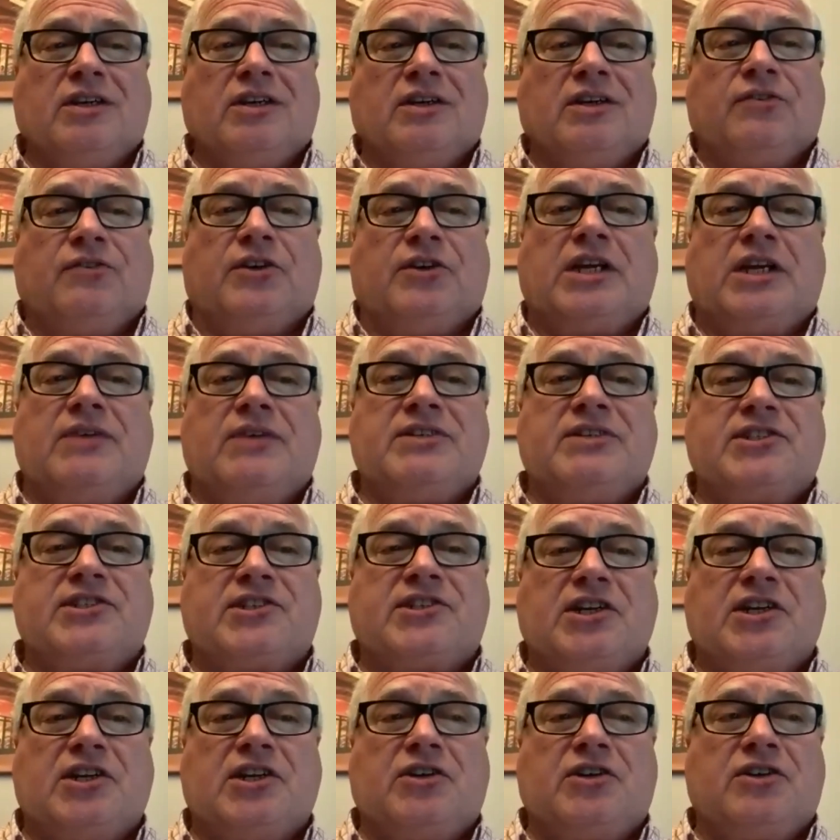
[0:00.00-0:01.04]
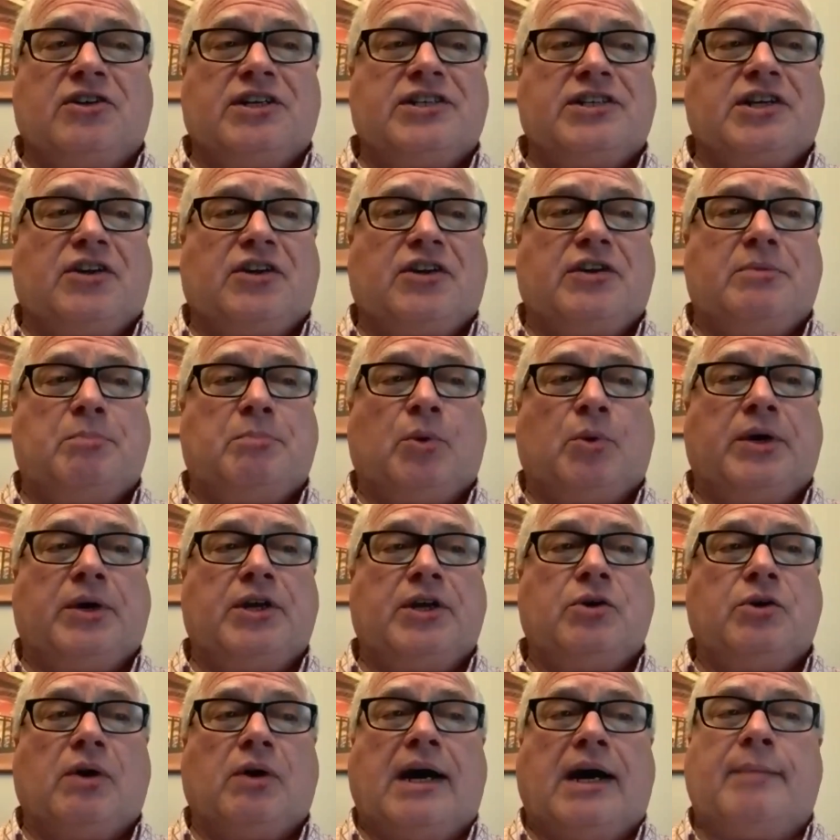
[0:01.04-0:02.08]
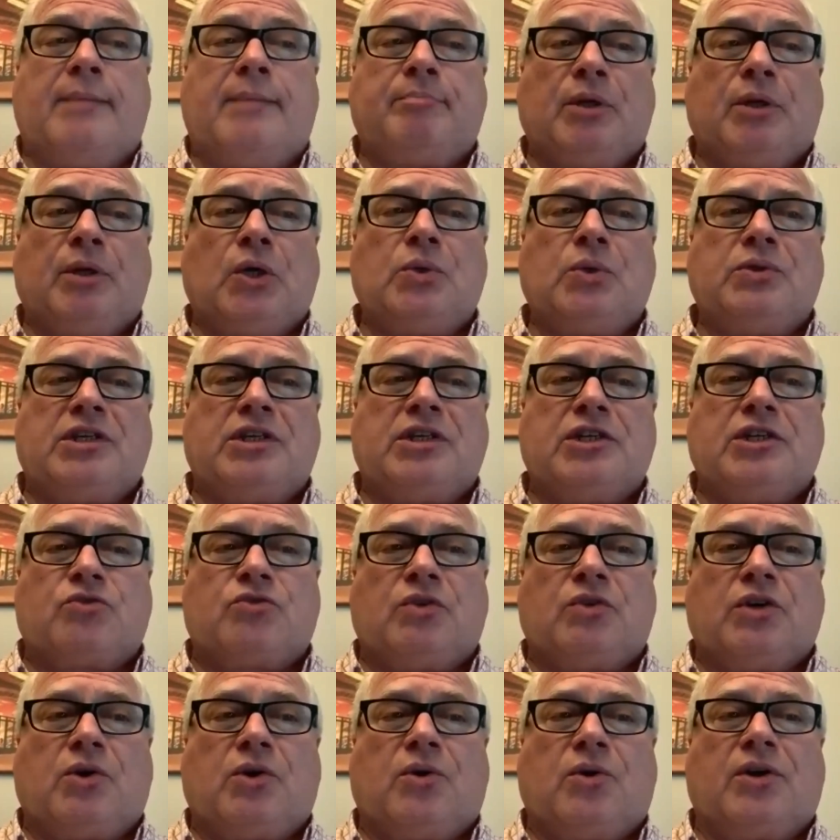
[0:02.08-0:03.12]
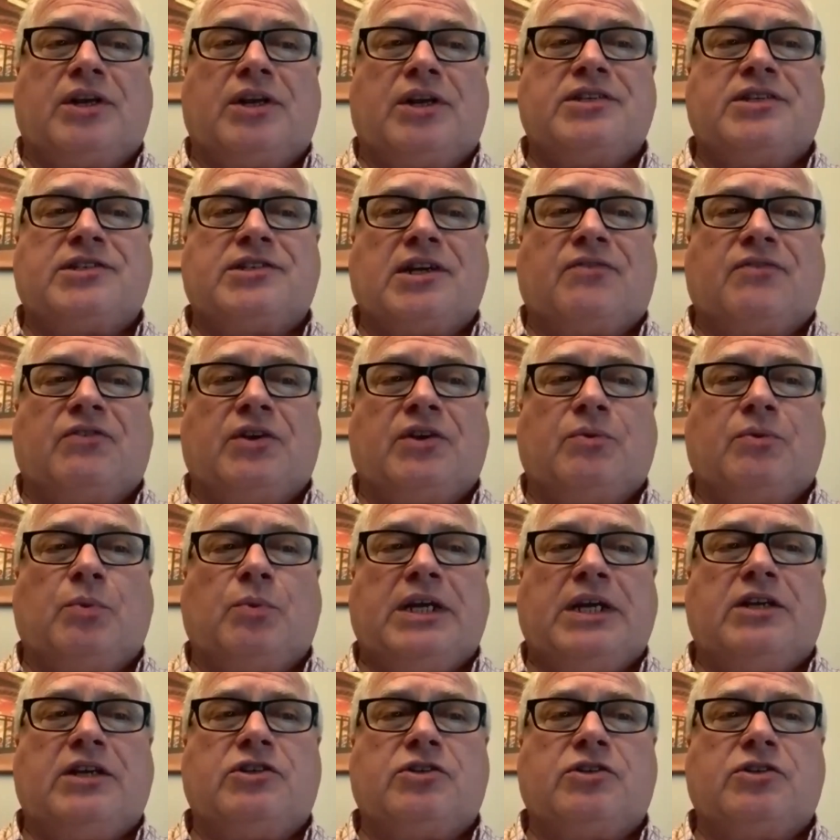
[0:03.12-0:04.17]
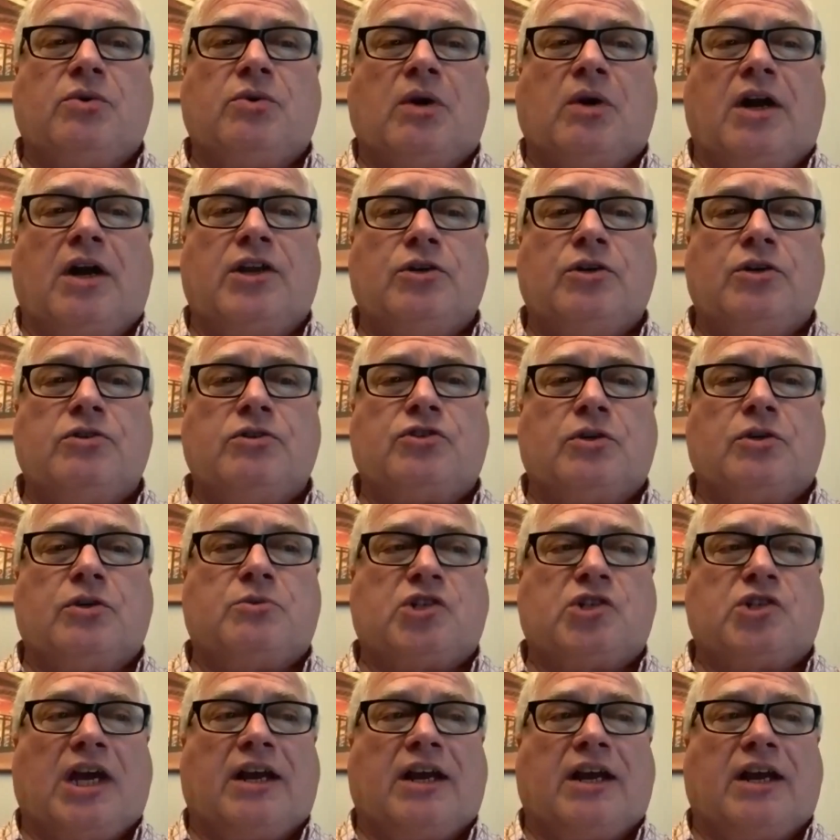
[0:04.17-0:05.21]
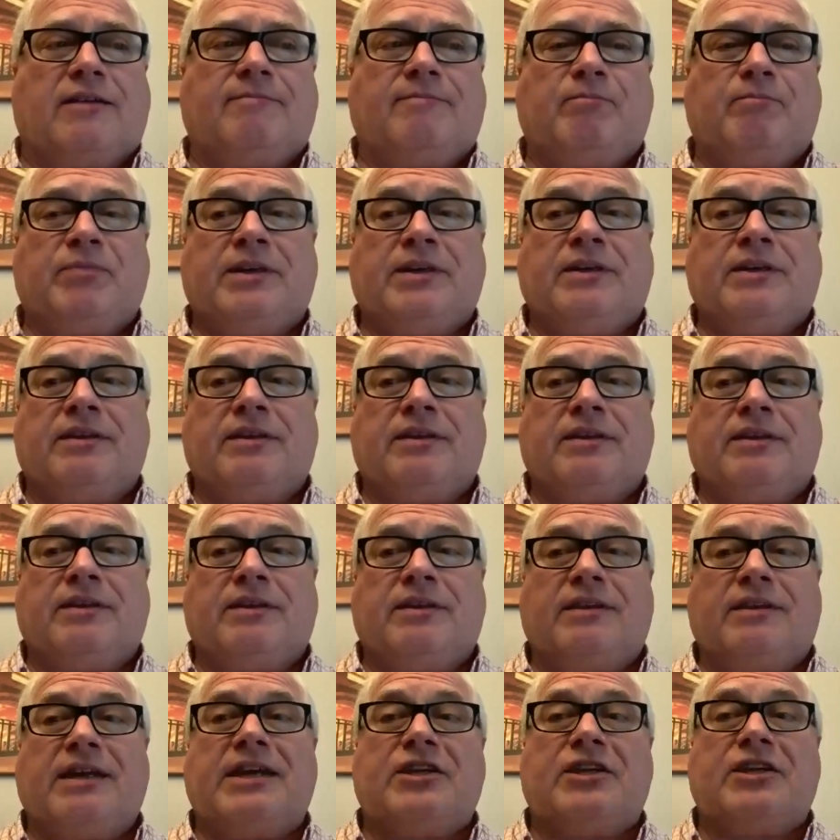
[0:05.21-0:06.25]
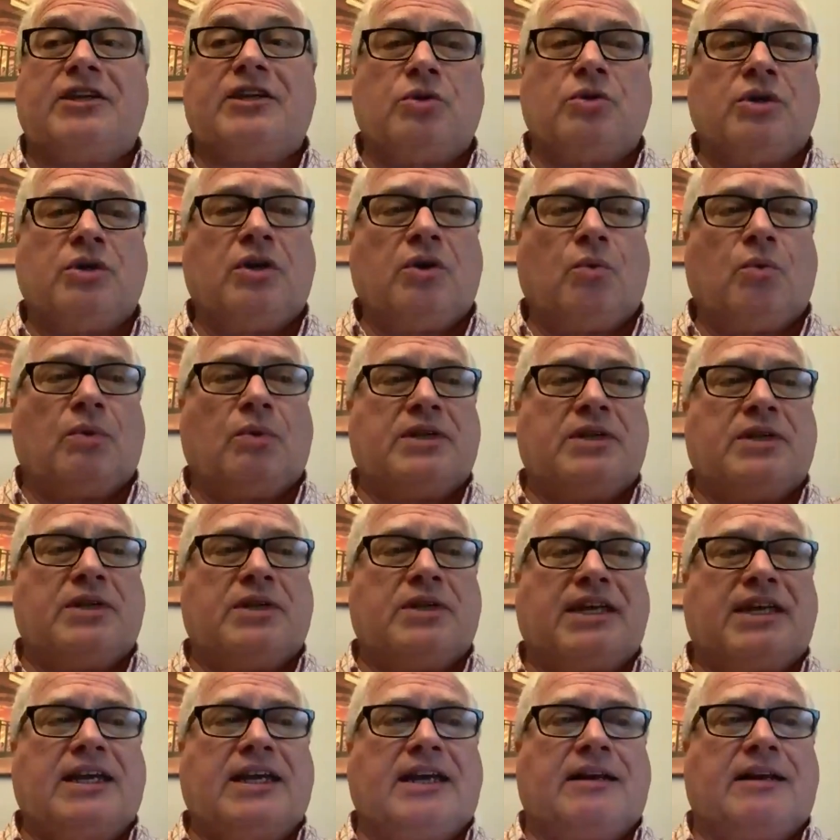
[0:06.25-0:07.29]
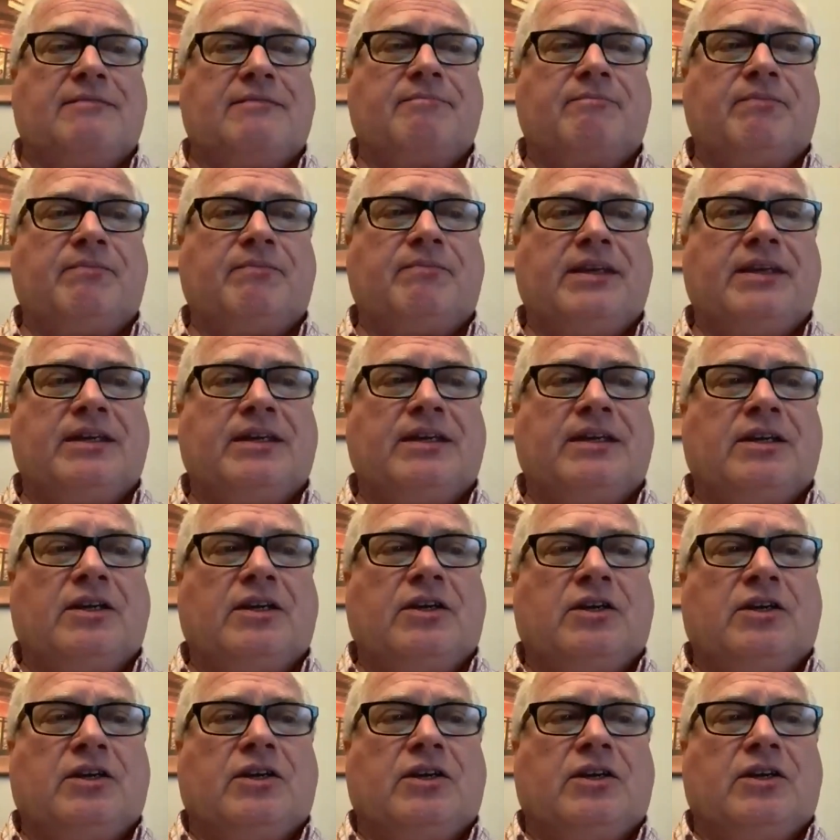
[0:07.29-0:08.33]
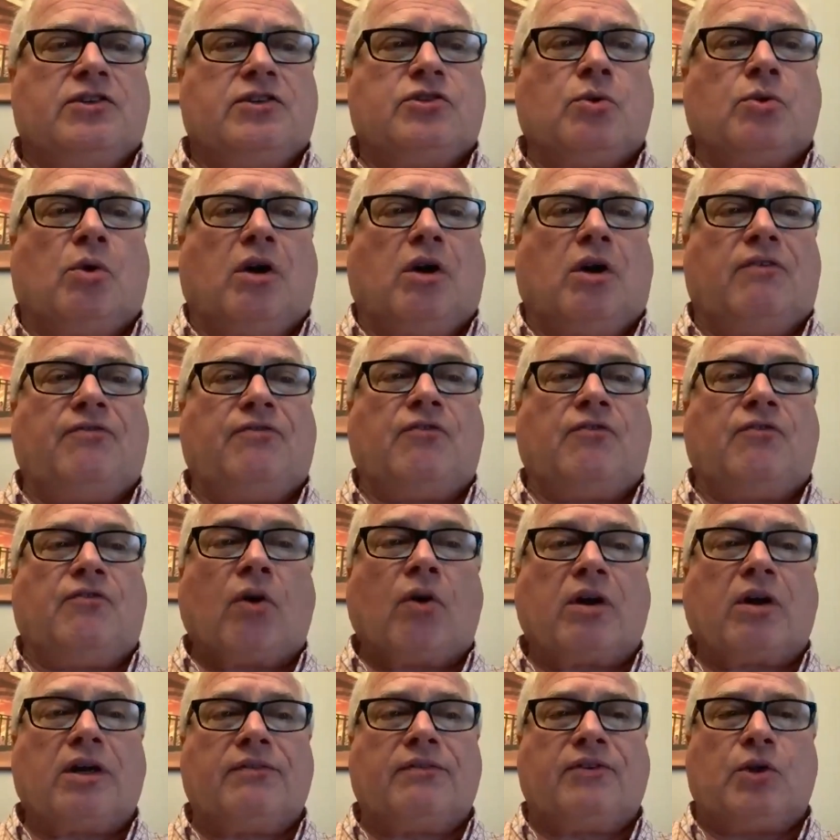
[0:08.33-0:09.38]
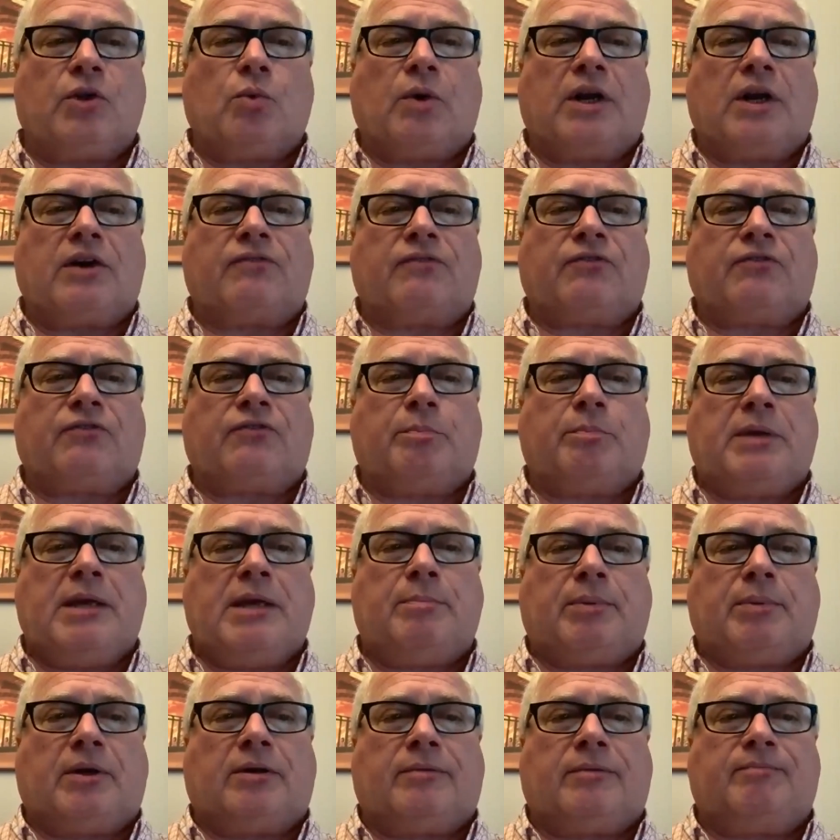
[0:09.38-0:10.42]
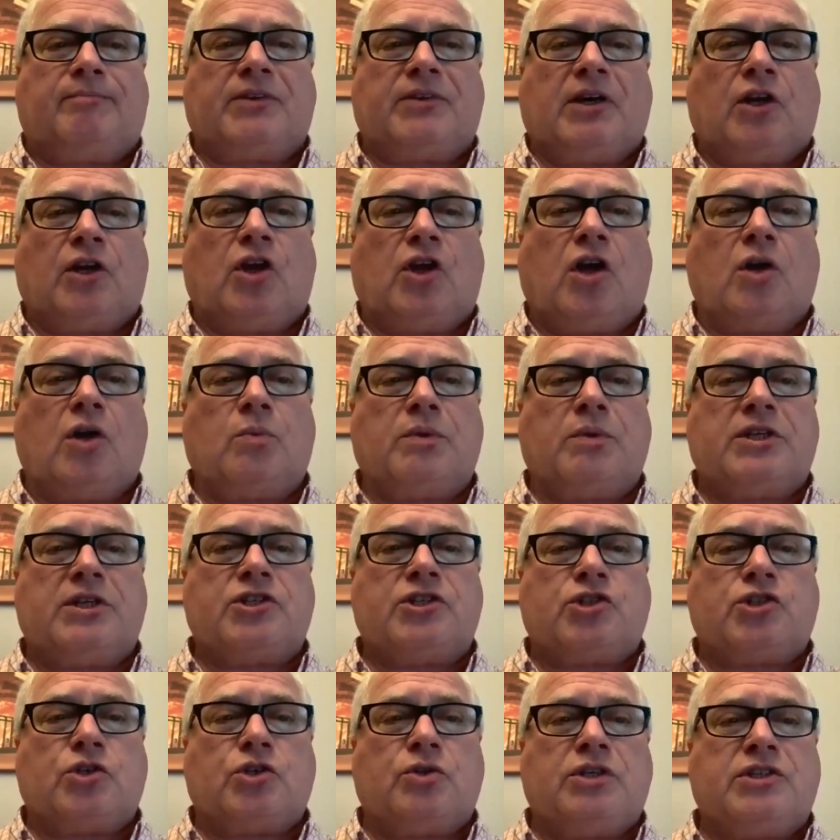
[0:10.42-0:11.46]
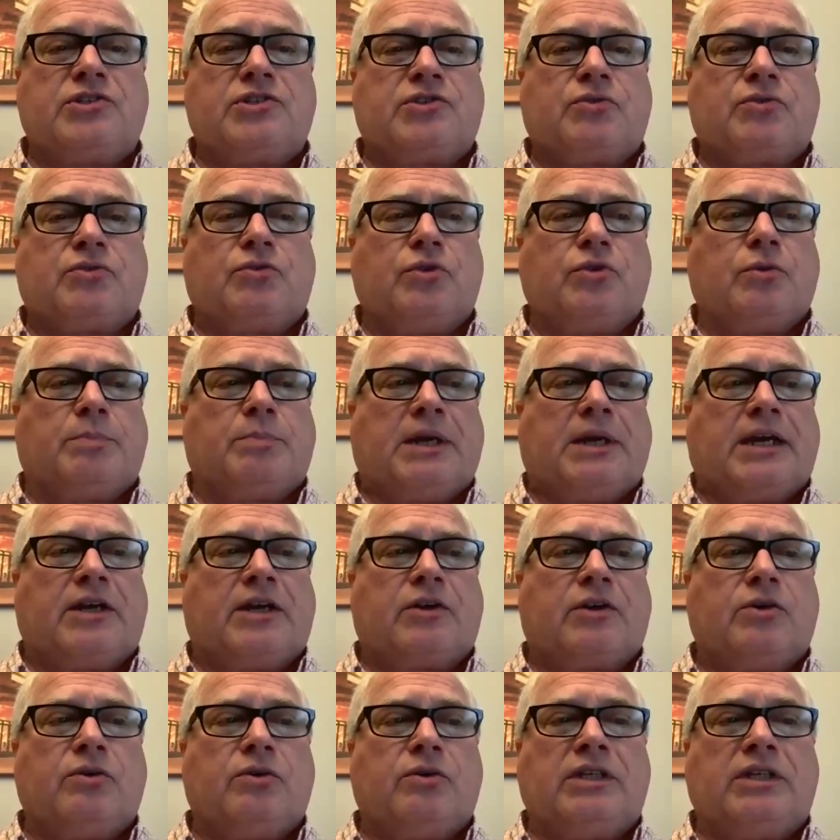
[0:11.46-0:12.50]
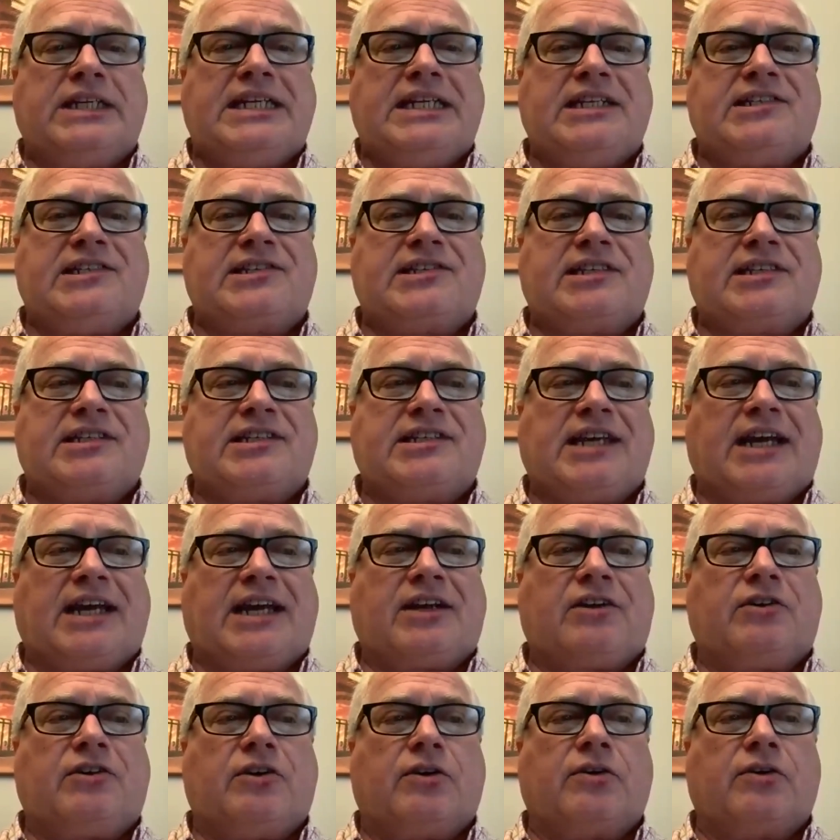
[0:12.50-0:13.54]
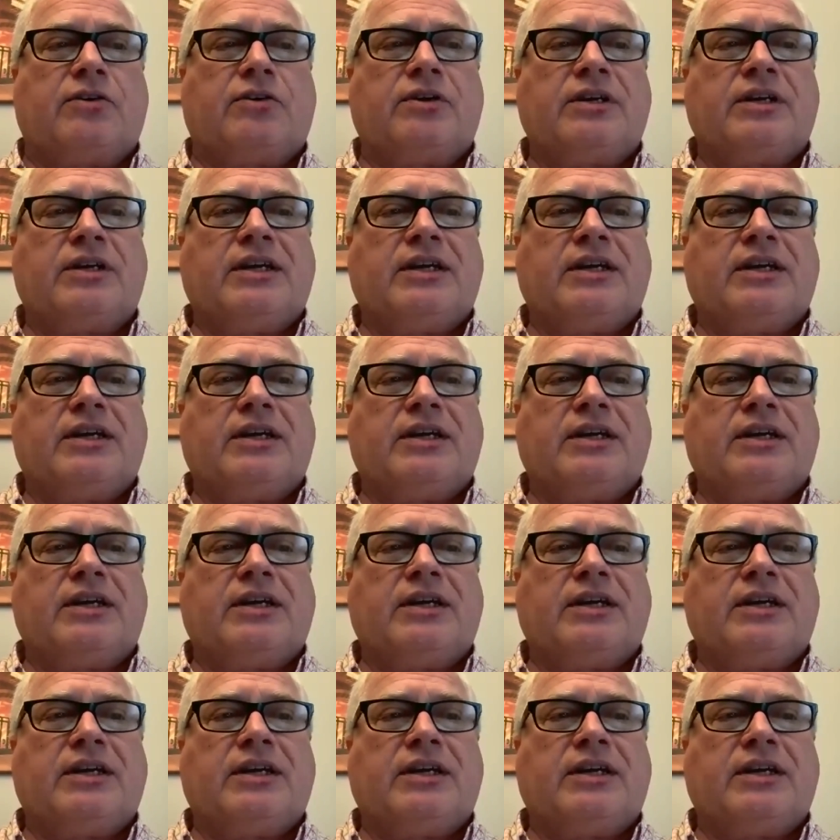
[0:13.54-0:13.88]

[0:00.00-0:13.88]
For David Skinner and Terry Boyd, who upload these recordings every week to our YouTube channel, thank you once again. To all four of you wonderful people, along with Judy Zarubik, who leads the tech crew,